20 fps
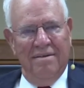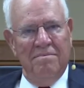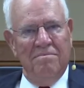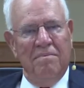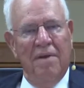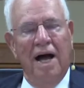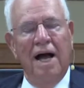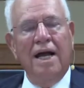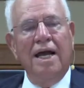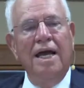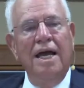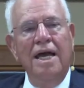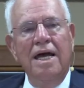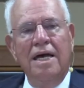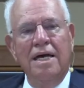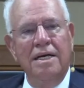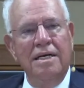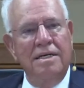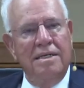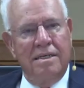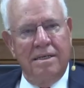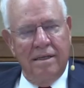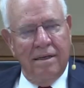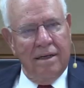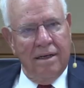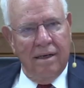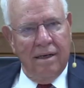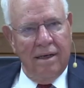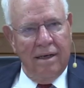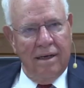my kids,
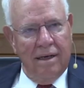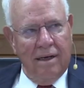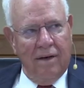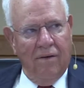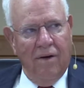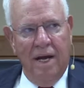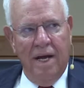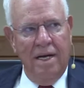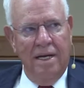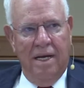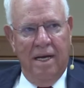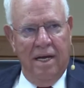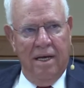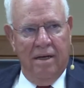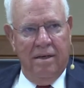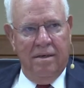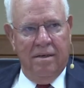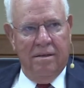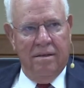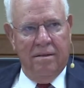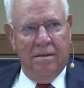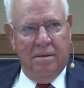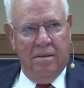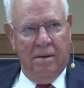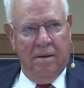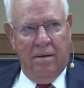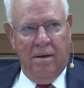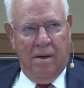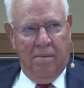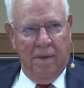grandkids,
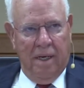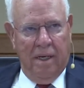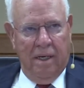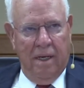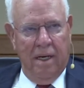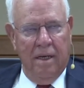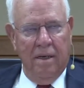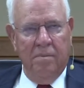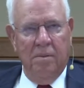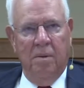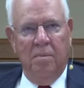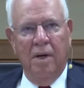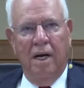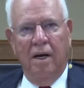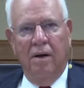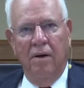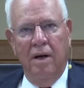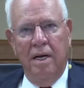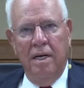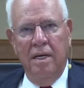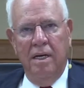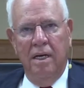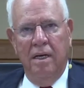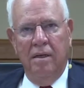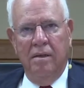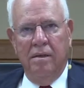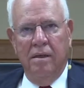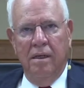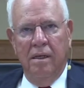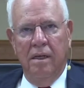not my kids, but my grandkids,
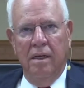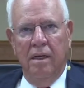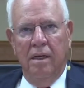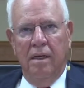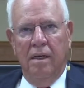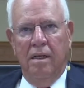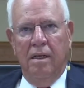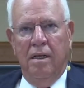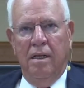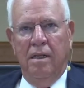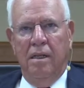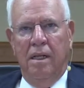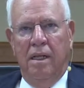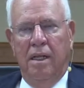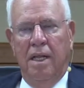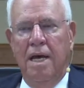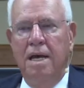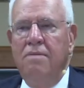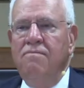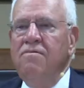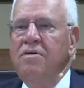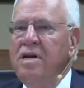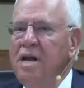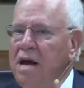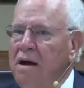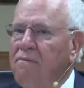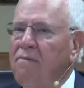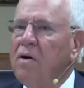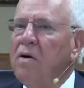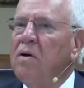they've
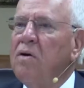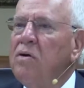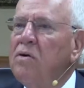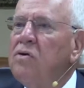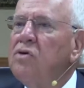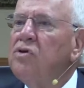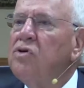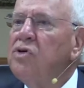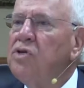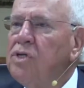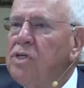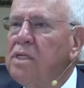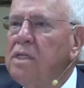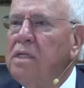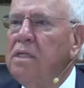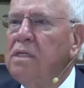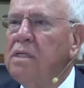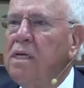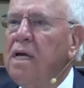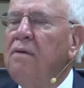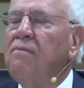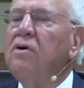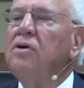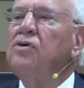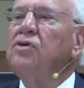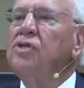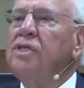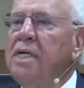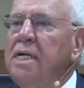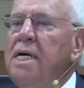never, never
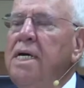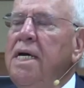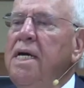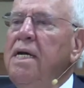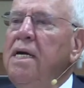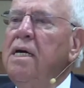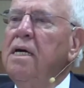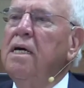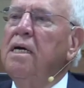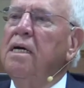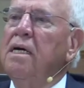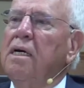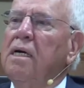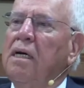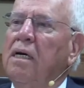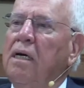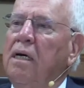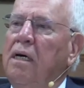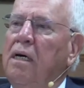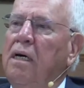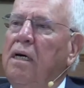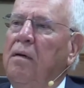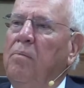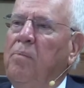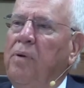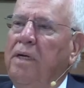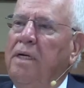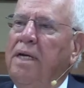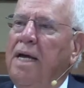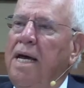seen a
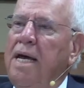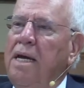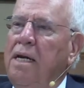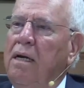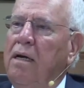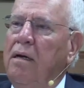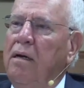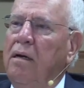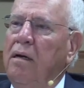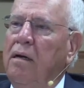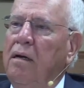potato